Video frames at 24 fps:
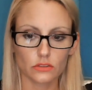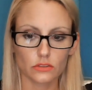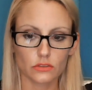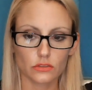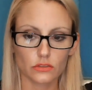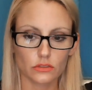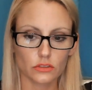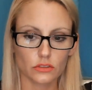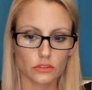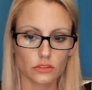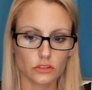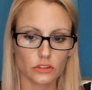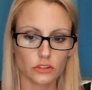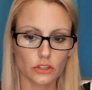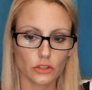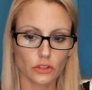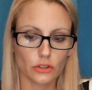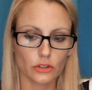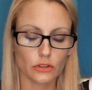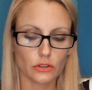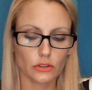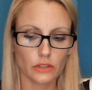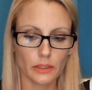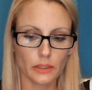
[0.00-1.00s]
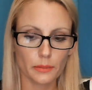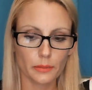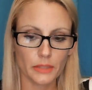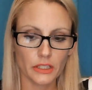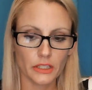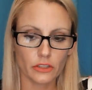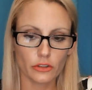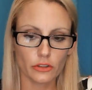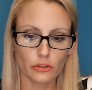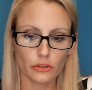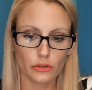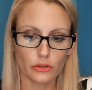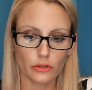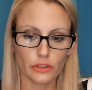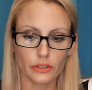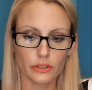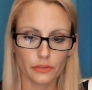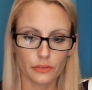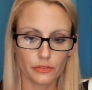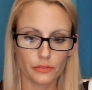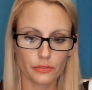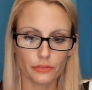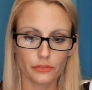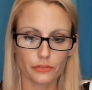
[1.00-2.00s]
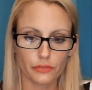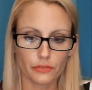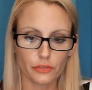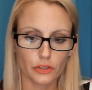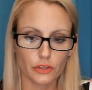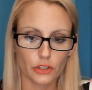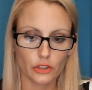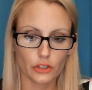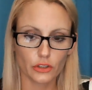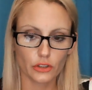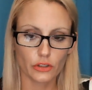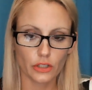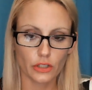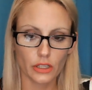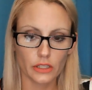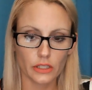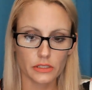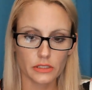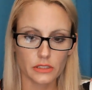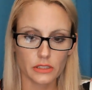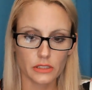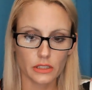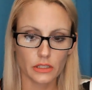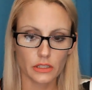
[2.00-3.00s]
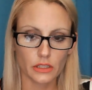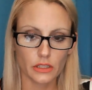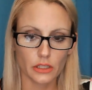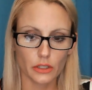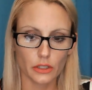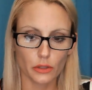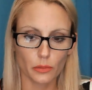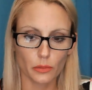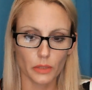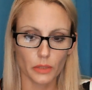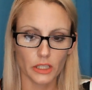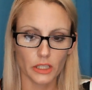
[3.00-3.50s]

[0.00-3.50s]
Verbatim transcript: So let me know if you guys can hear me.